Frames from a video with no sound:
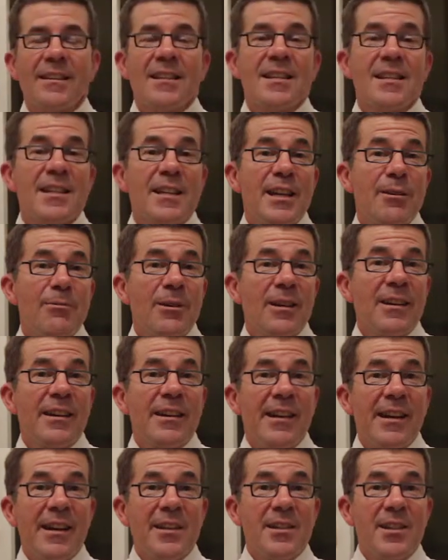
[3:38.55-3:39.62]
The stairwell in
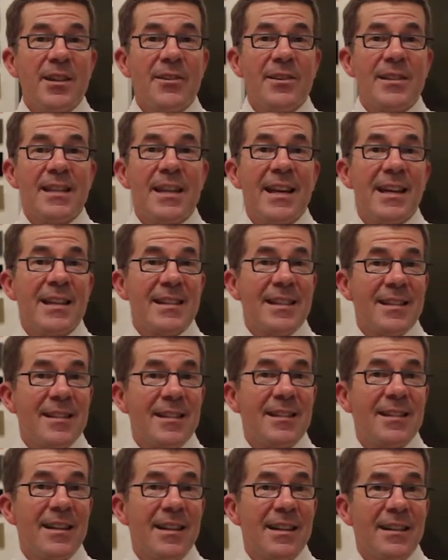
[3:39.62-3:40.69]
any terrace house is the
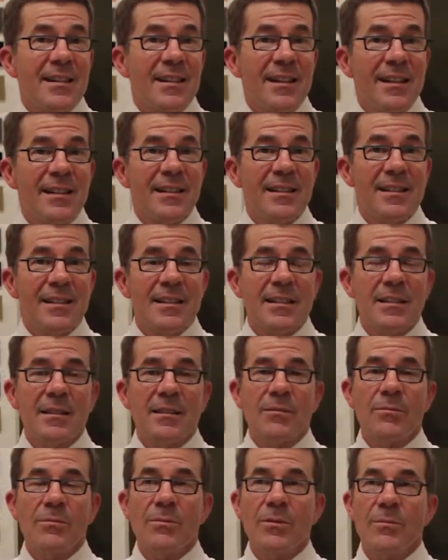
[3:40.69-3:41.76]
dark heart.
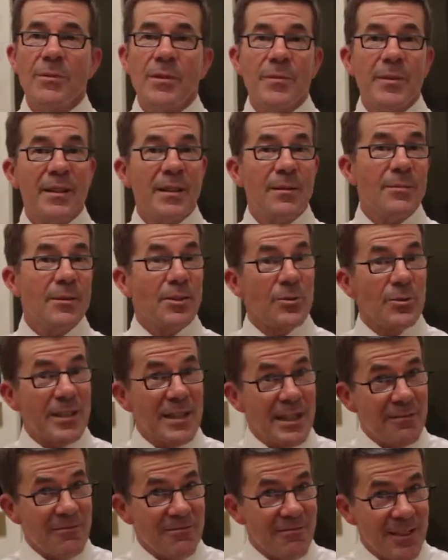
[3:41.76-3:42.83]
What we've been able to do to
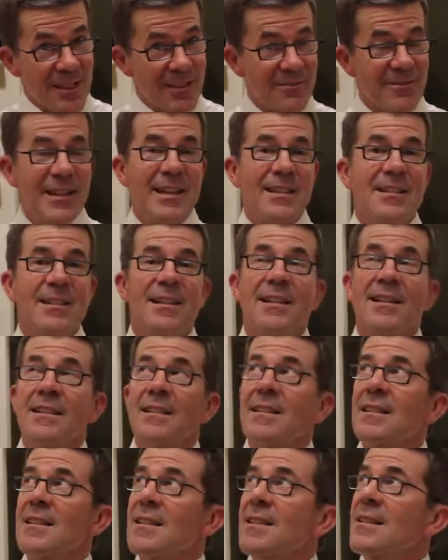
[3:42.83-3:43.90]
get rid of that
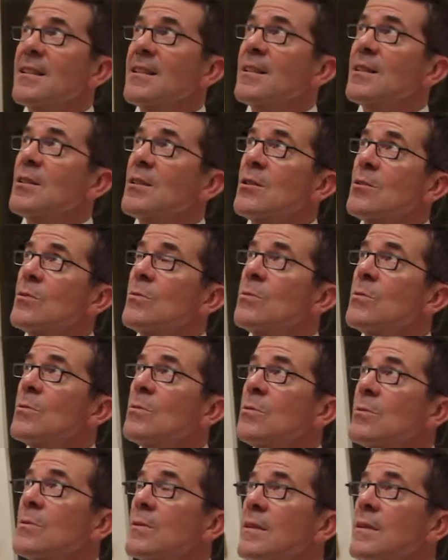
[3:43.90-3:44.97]
darkness is install